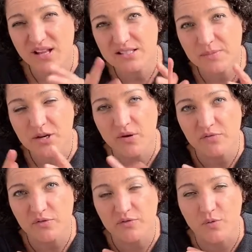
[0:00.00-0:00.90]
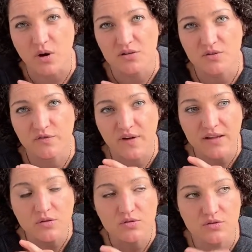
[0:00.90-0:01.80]
a lot to be grateful for. So
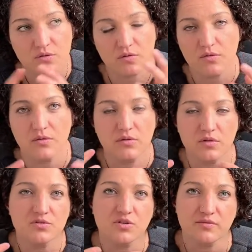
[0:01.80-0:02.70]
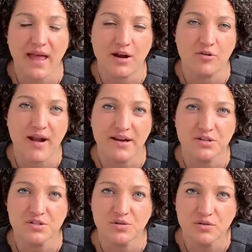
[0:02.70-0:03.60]
find that
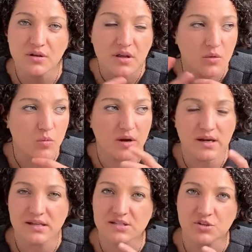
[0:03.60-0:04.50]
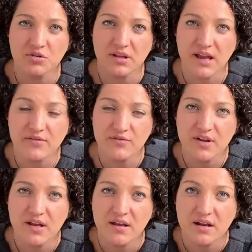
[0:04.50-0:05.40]
gratitude, what it is in your life,
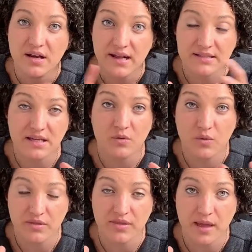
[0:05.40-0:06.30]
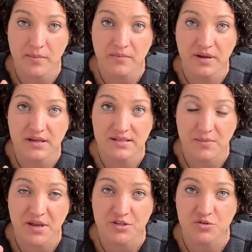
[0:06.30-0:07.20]
connecting with them, because
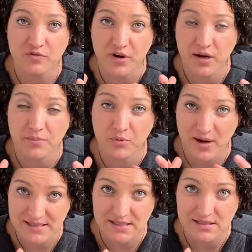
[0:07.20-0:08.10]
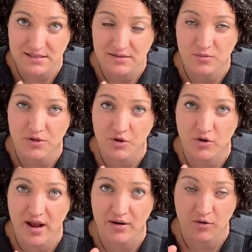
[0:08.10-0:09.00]
that makes you very present when
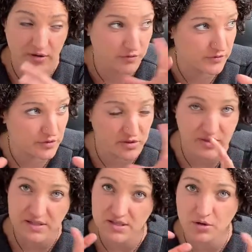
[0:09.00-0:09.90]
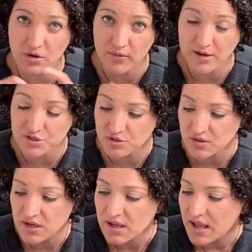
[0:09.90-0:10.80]
you're grateful for the things that are around you,
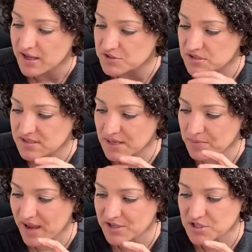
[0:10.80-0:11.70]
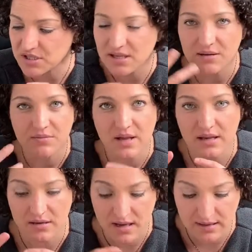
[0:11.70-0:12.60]
and just stay passionate
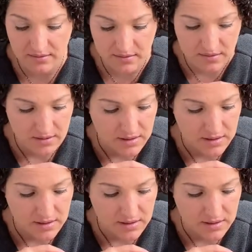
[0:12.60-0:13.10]
and